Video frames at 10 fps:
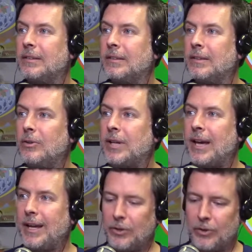Okay,
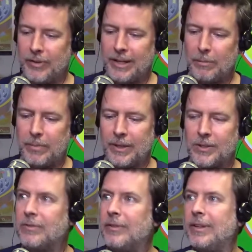I don't know if I need a picture
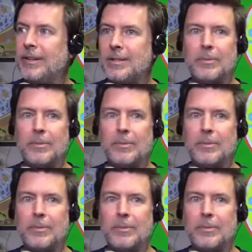for this, but